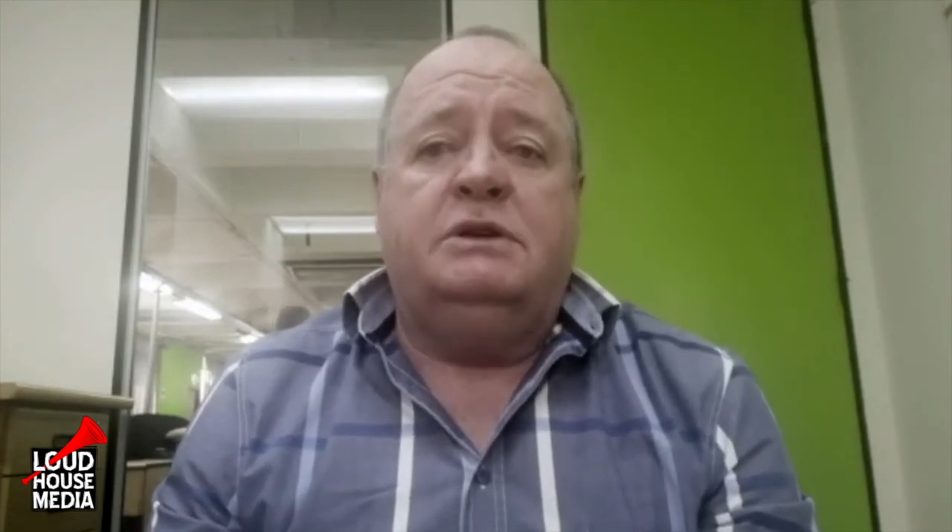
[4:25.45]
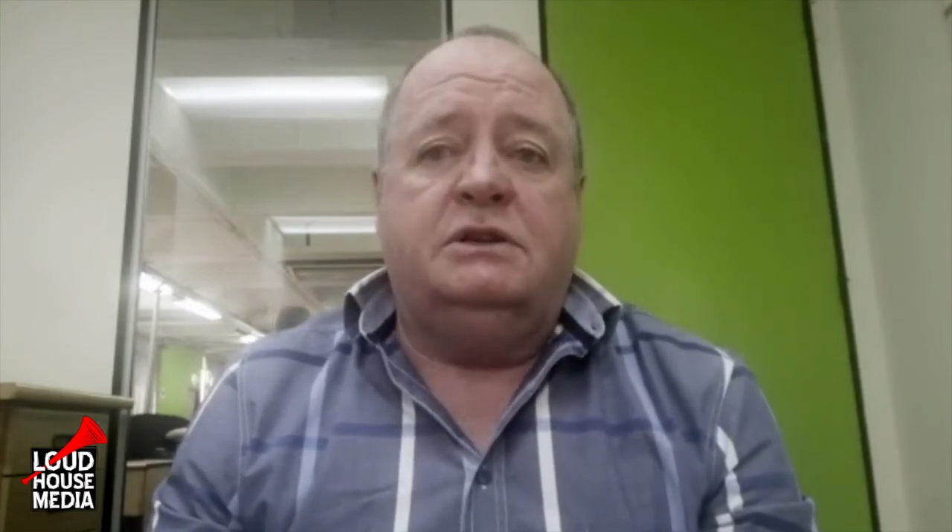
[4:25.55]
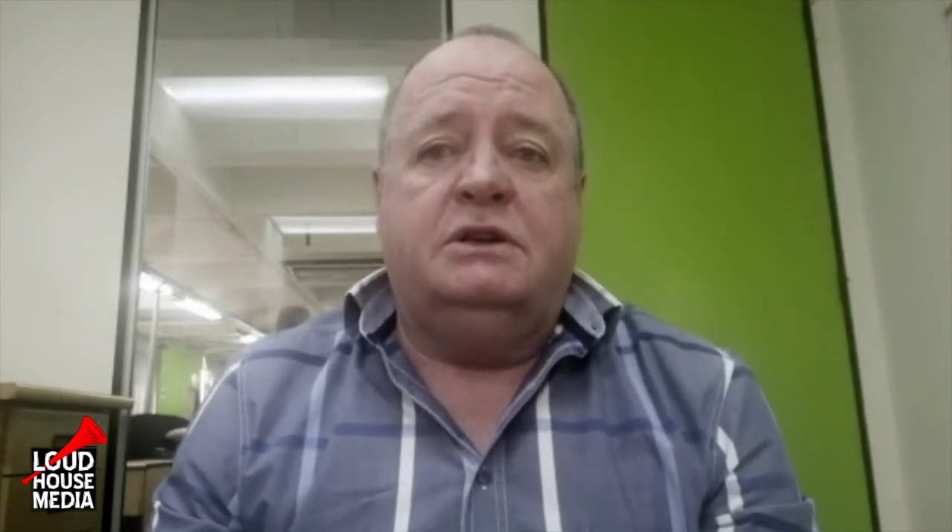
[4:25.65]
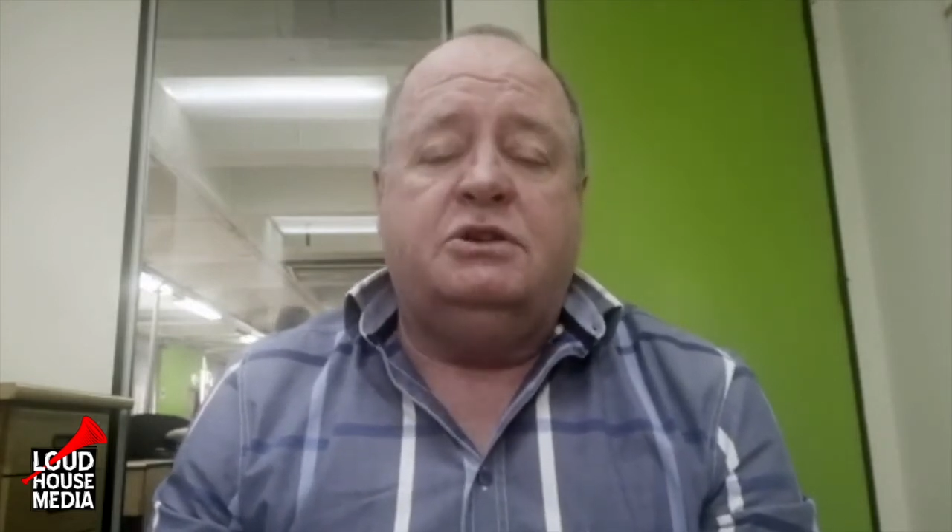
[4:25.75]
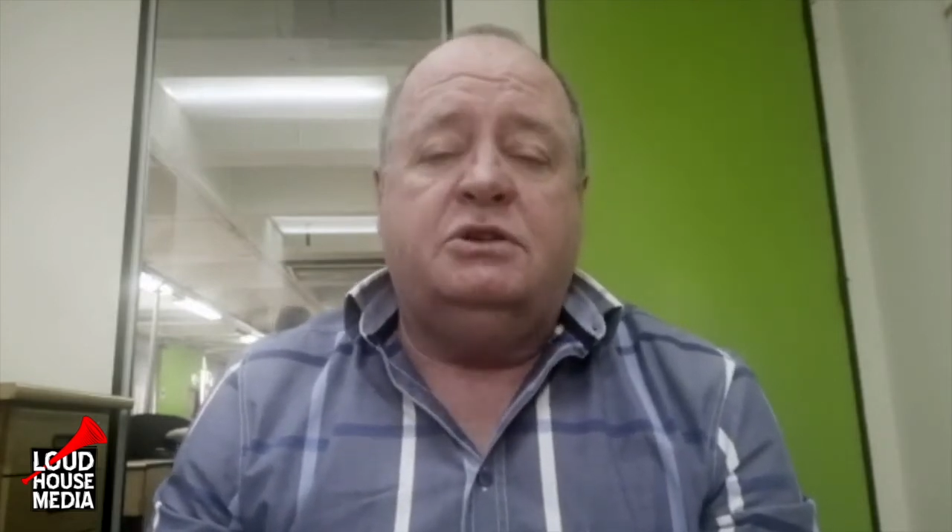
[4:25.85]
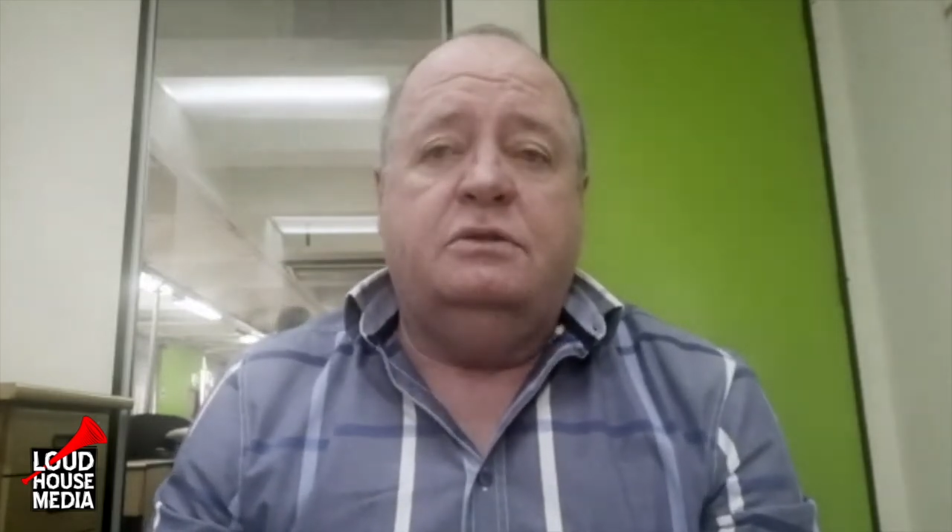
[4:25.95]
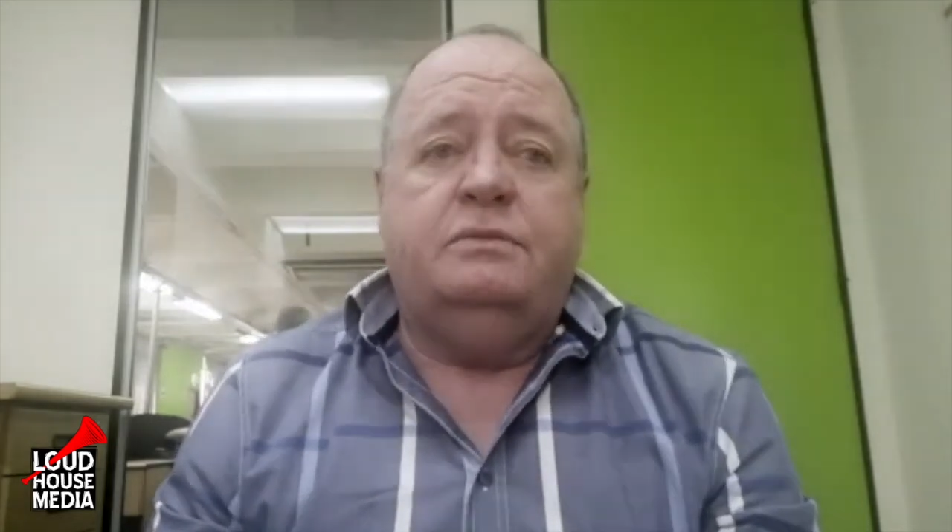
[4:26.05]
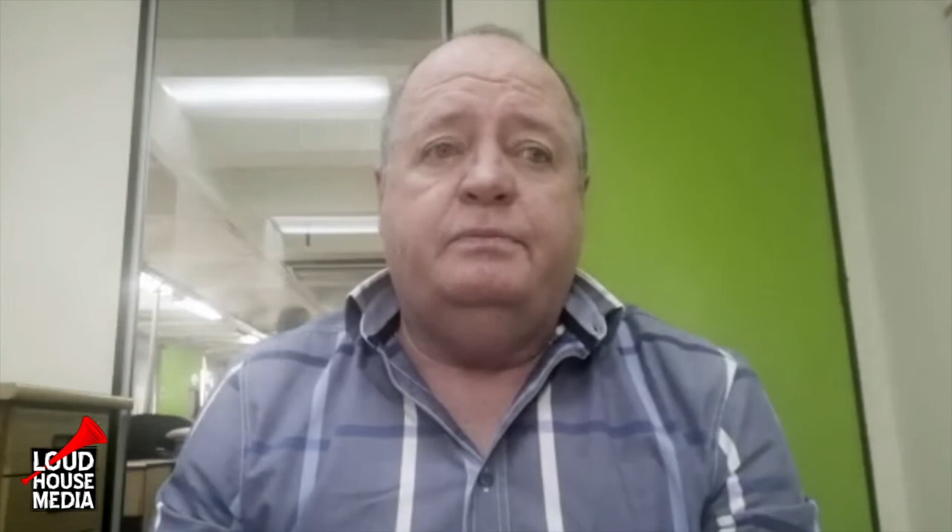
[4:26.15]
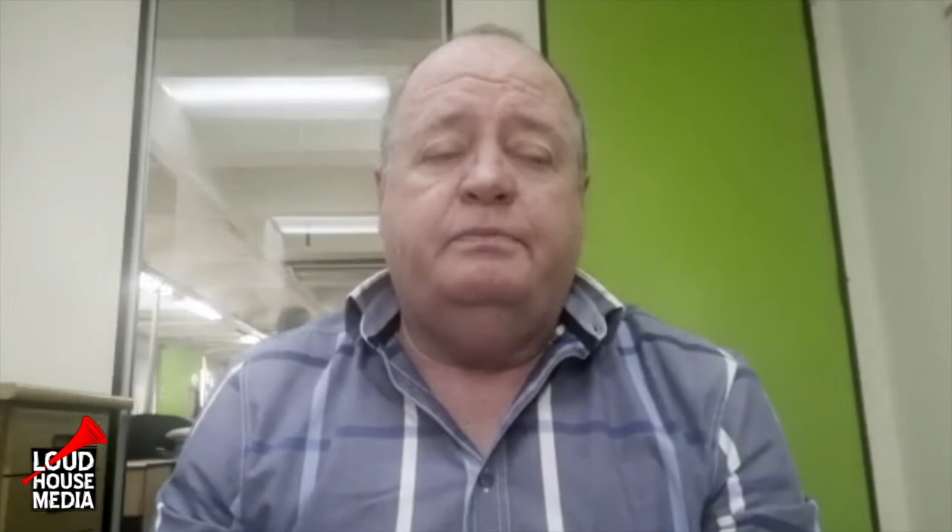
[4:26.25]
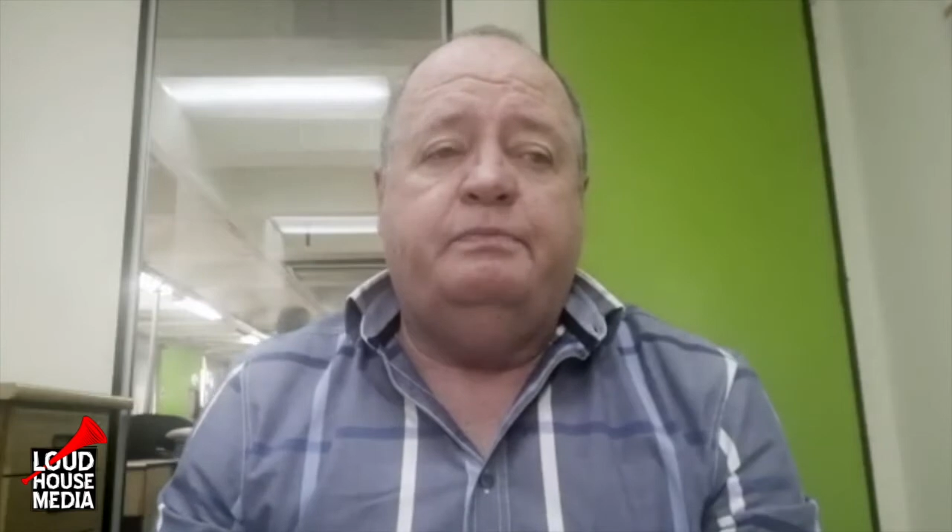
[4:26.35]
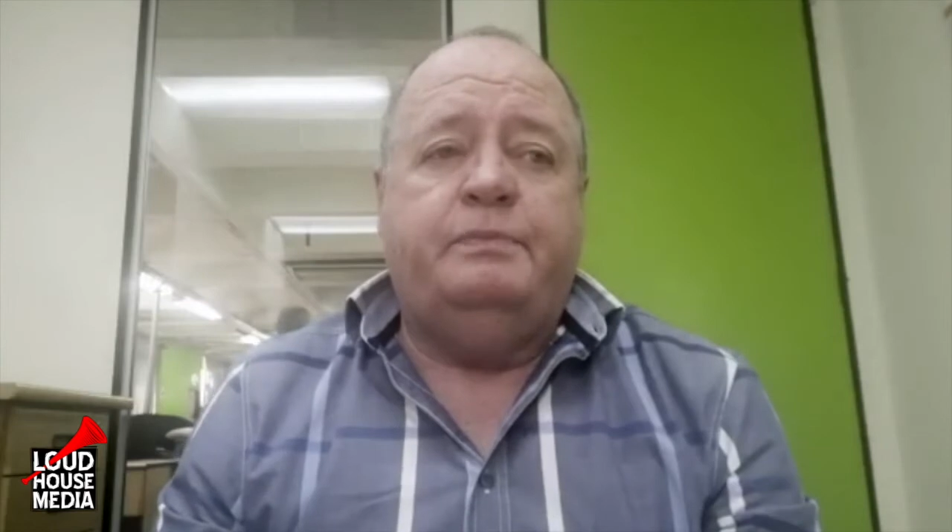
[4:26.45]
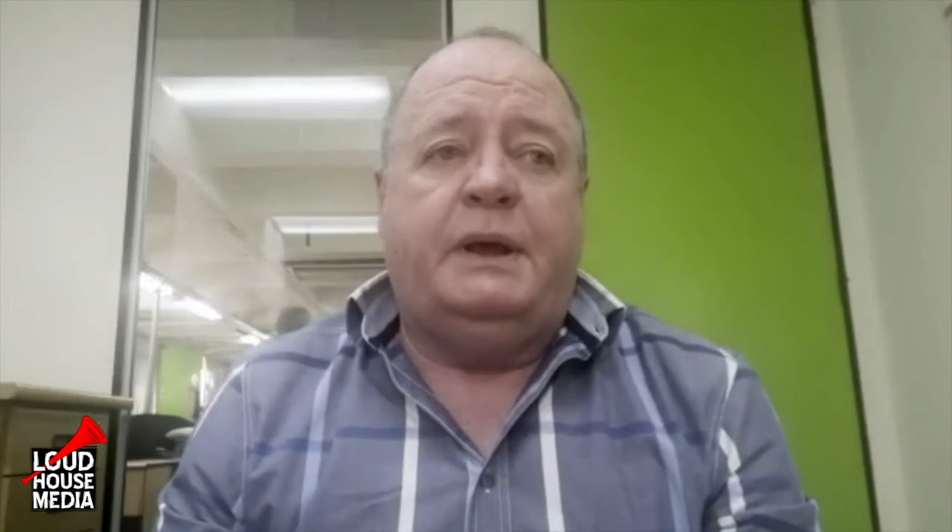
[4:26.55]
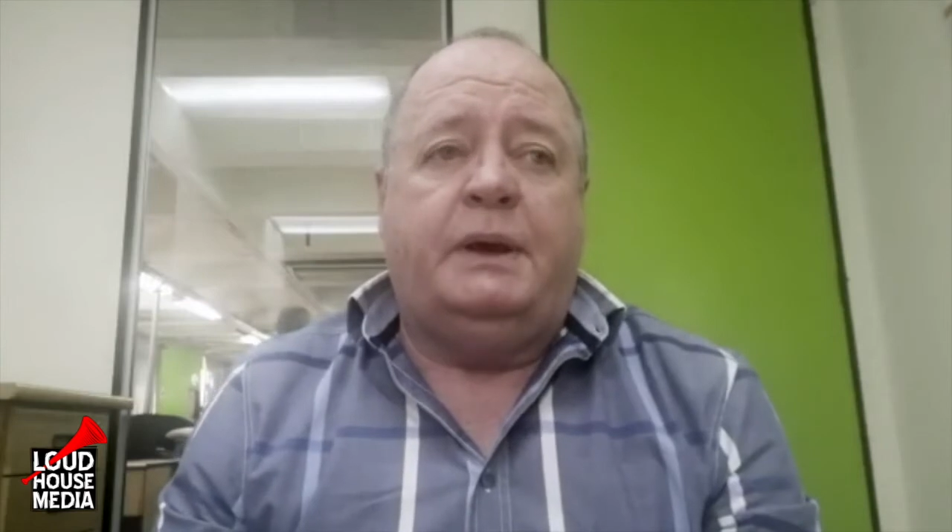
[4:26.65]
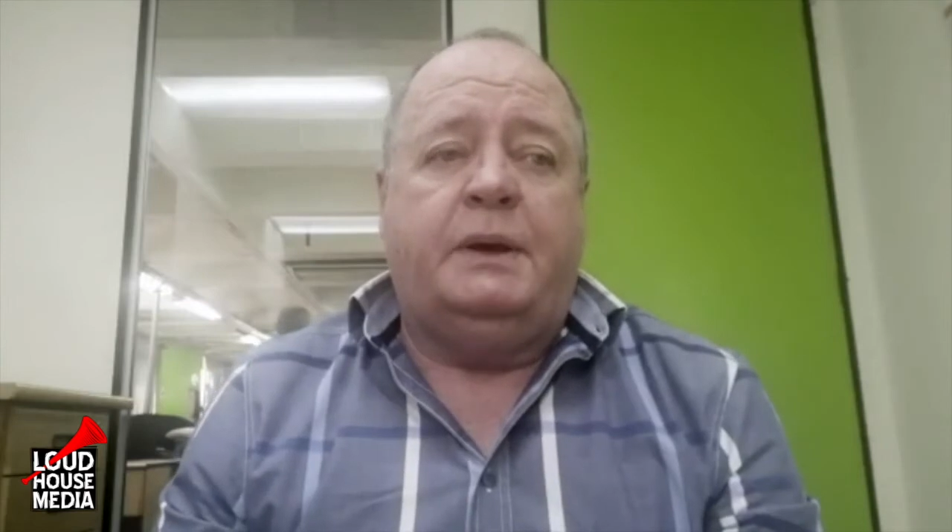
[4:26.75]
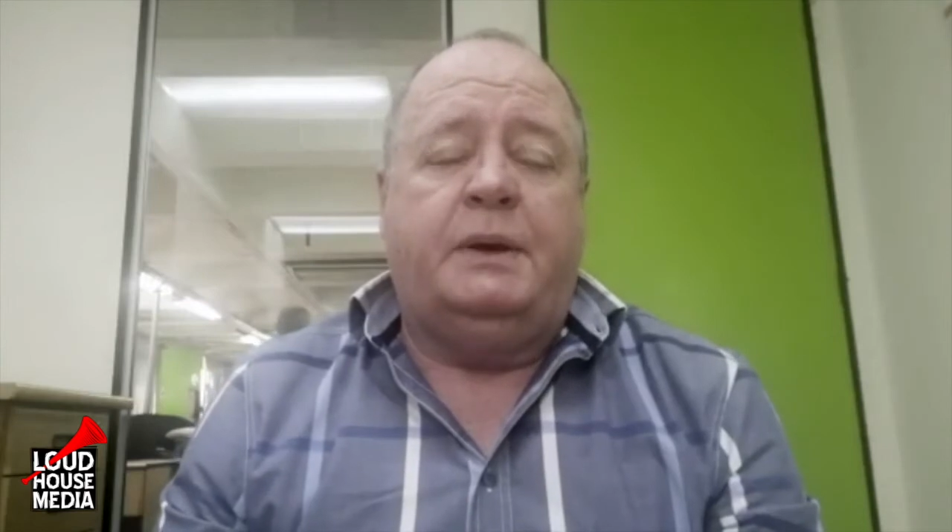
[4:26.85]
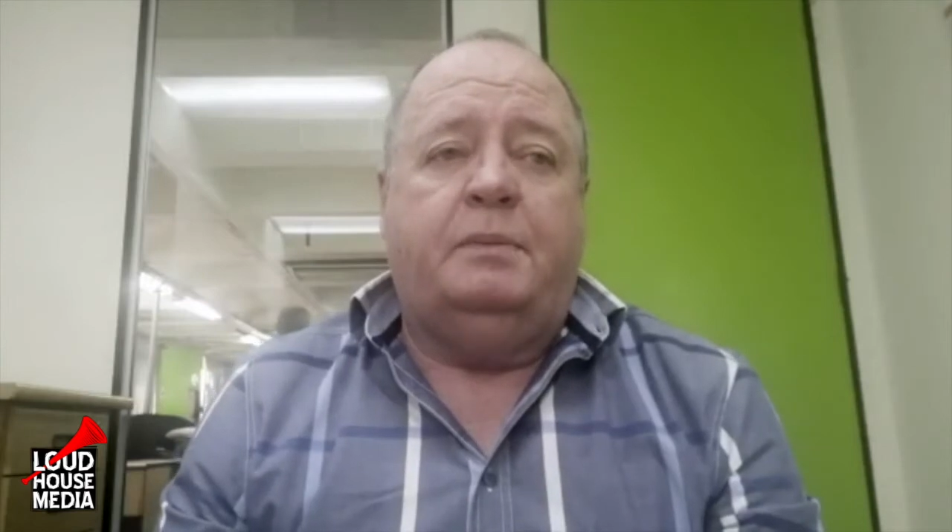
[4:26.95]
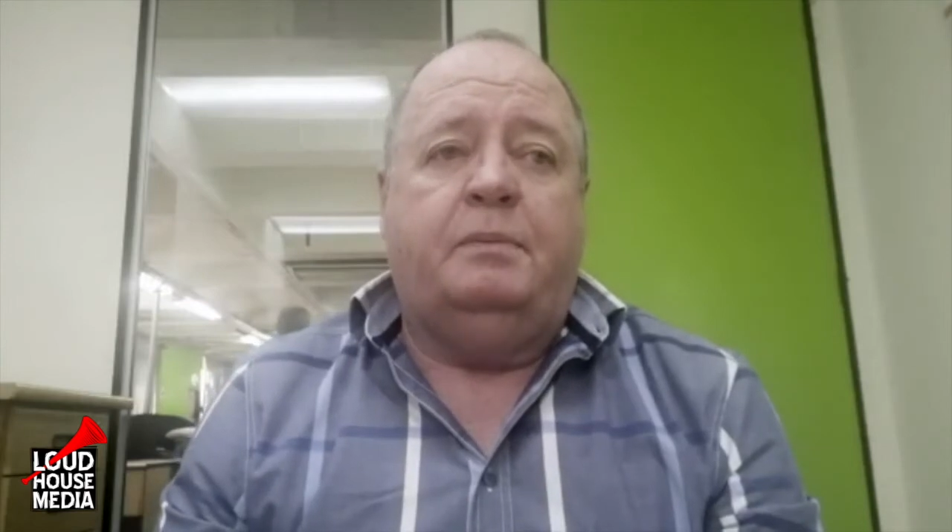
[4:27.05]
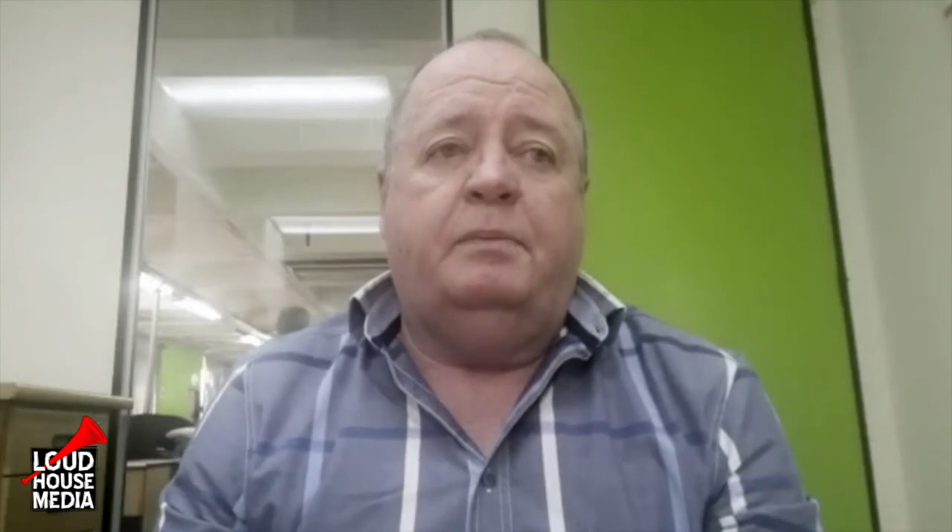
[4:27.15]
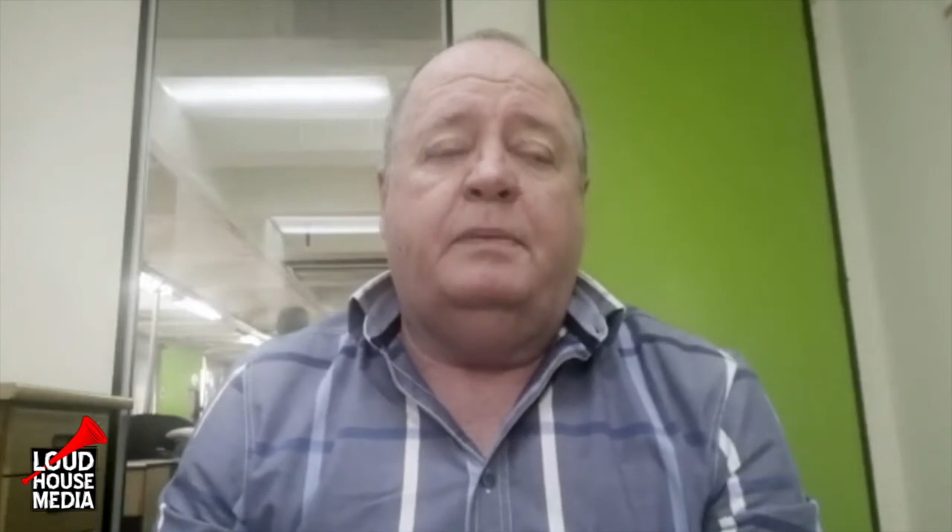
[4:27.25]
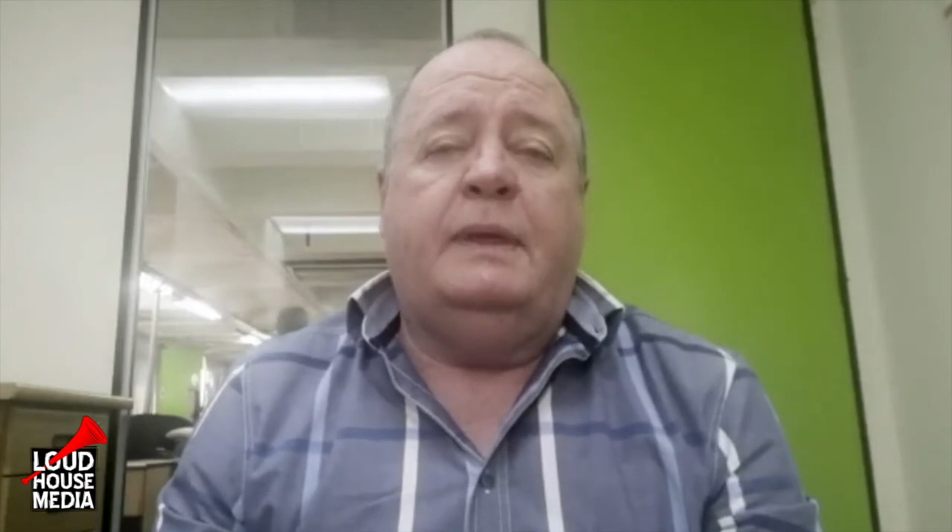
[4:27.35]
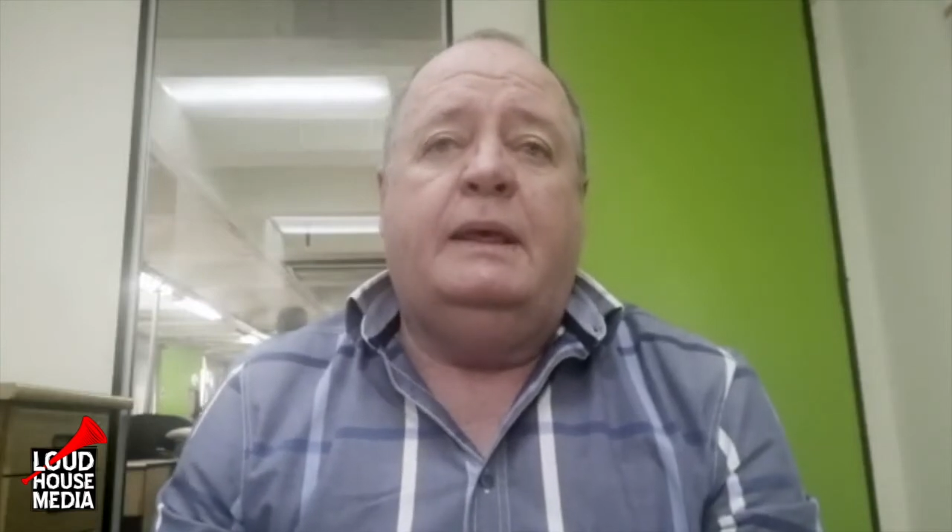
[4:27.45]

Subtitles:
is an issue, and